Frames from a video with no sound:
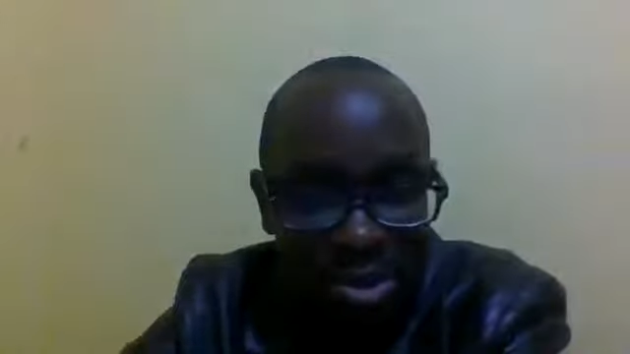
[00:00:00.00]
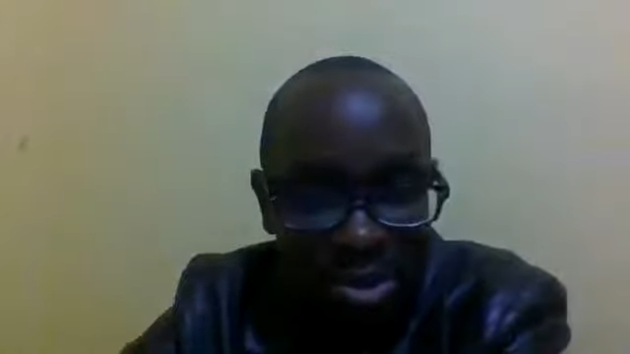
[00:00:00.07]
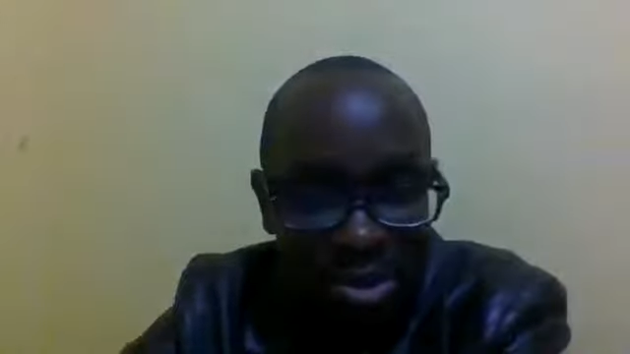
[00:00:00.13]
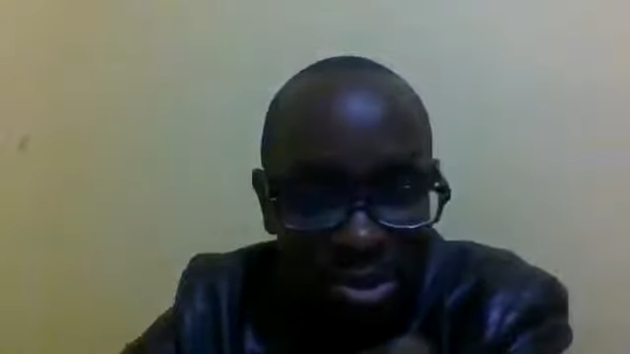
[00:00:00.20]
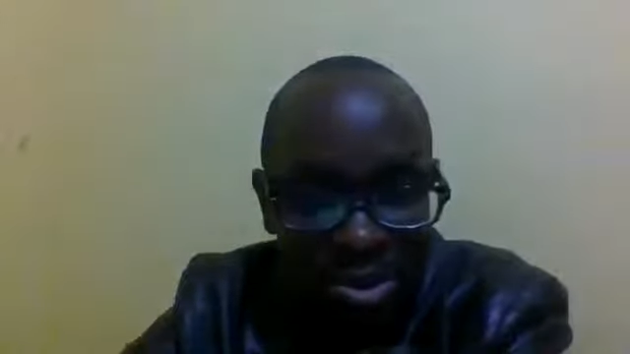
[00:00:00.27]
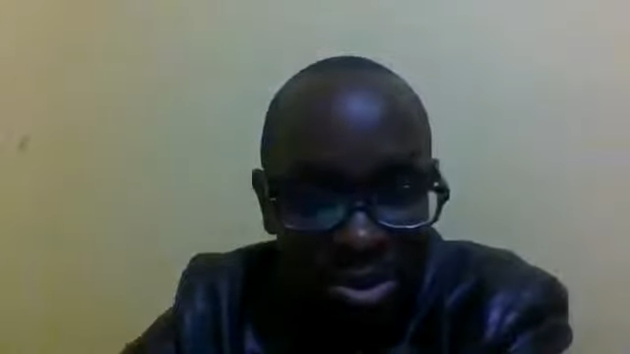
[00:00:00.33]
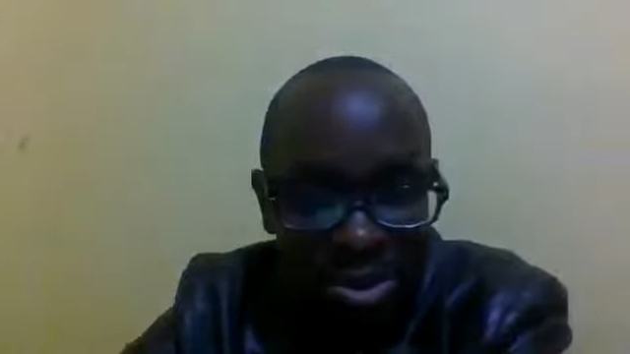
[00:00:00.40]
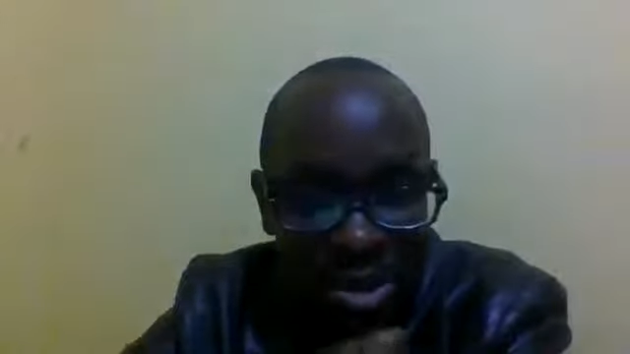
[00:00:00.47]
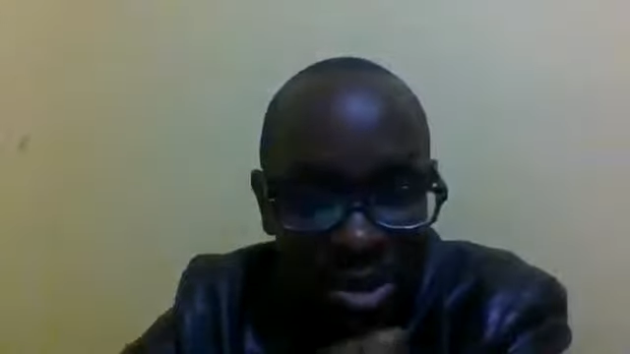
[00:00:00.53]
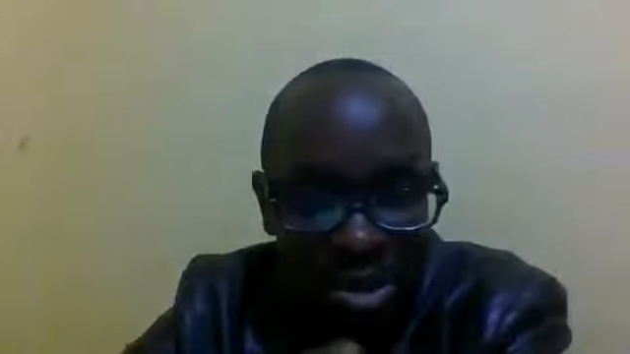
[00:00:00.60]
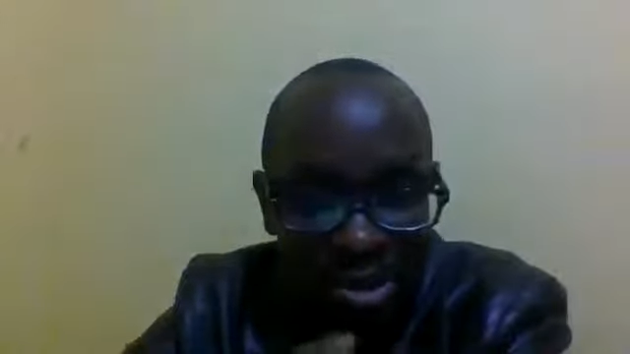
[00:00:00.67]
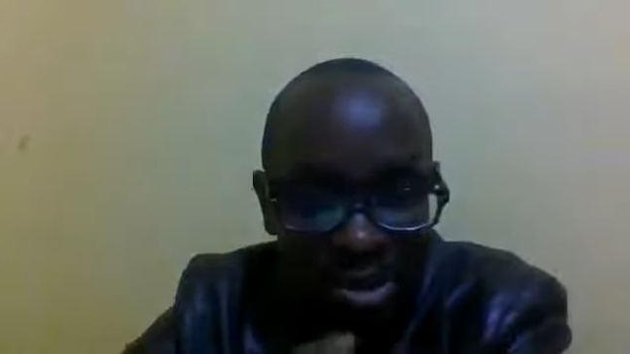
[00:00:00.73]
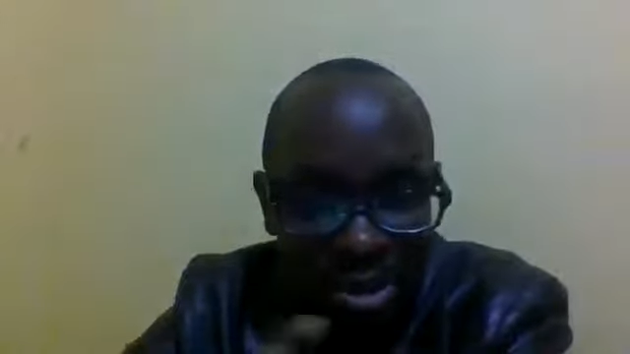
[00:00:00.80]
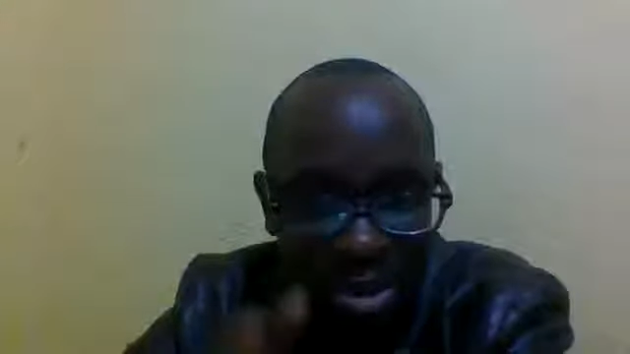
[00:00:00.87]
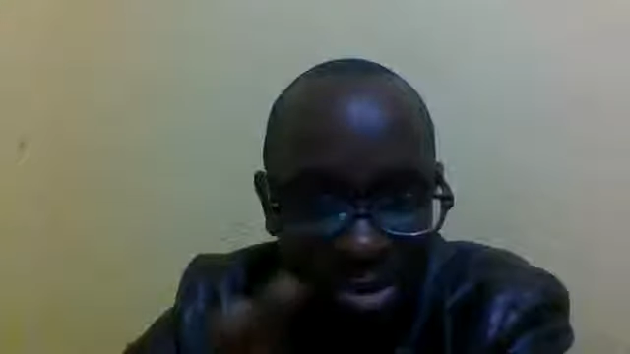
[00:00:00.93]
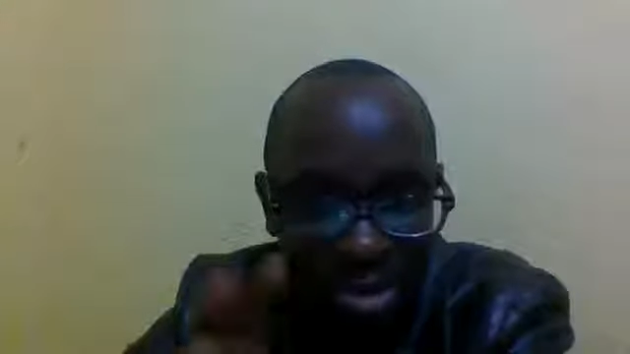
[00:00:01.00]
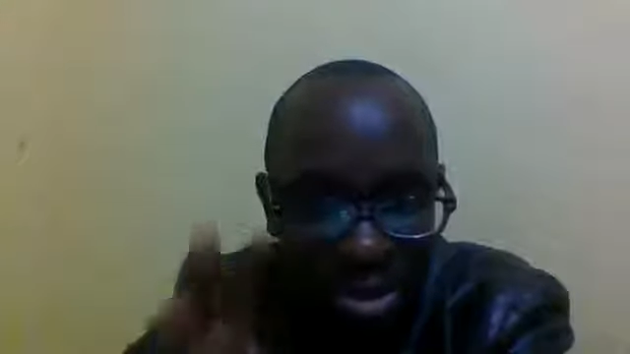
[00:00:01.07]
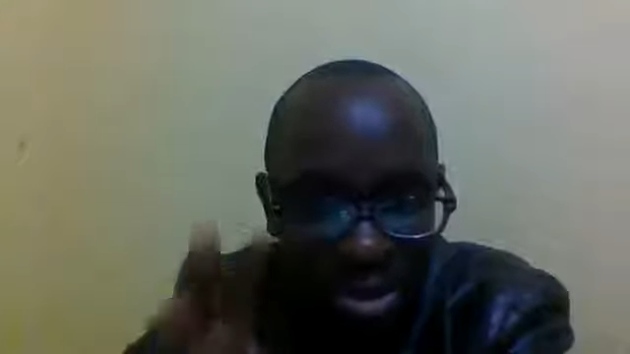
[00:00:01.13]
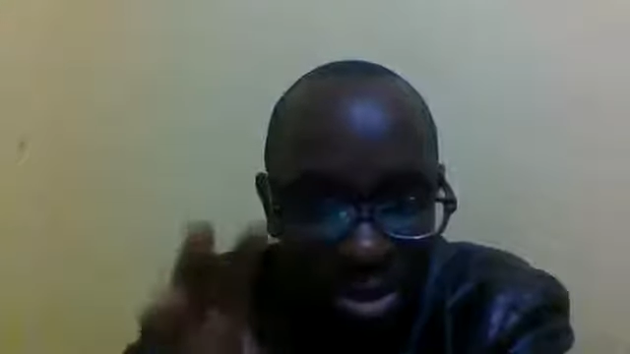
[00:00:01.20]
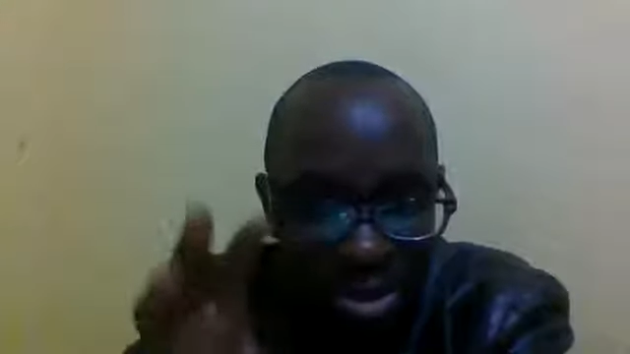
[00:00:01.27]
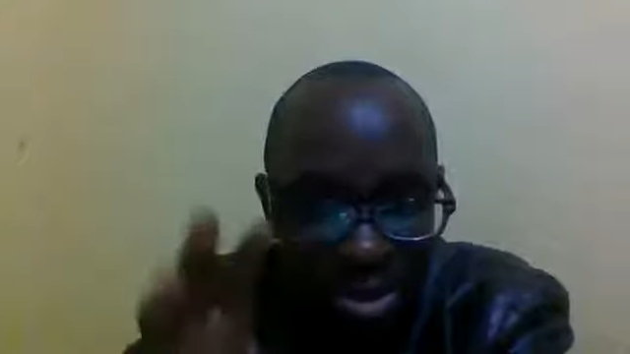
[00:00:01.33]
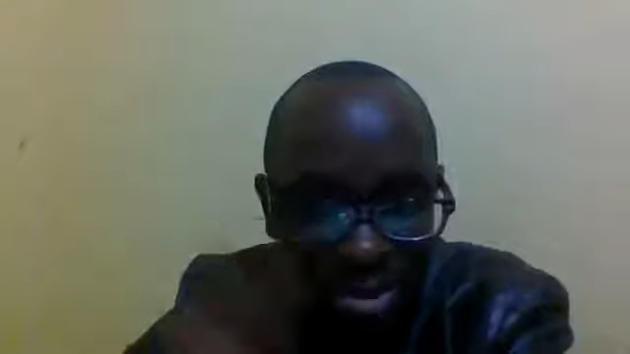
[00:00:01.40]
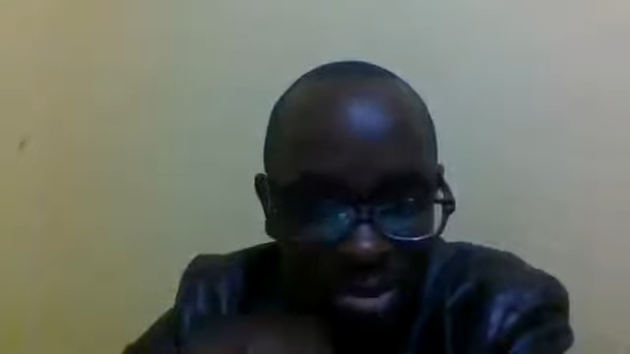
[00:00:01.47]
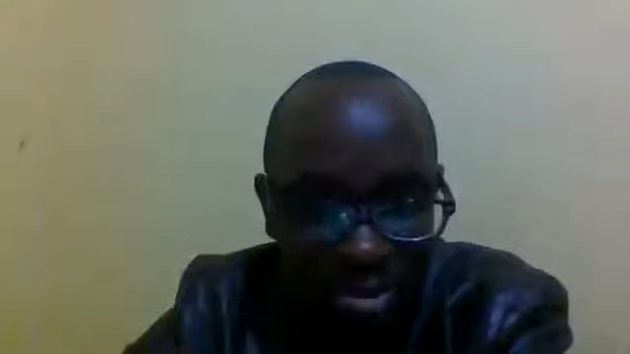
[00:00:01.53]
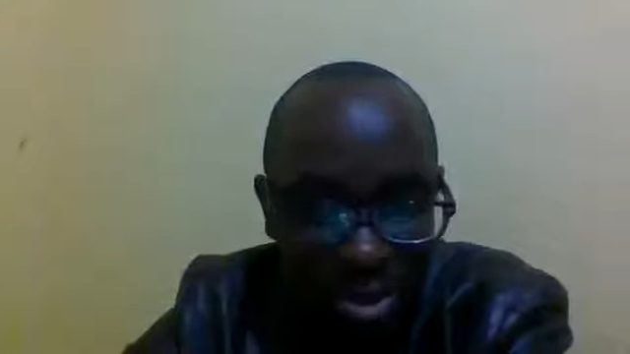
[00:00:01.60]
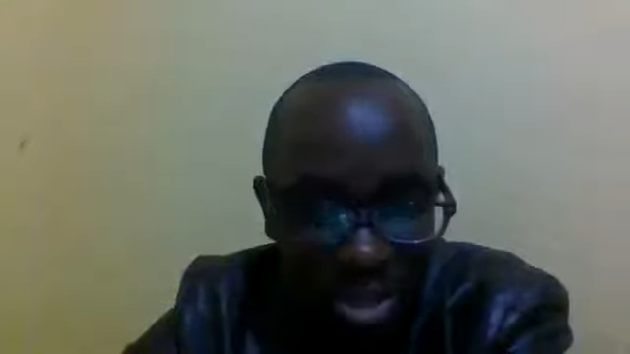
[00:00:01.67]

Because one of the things you've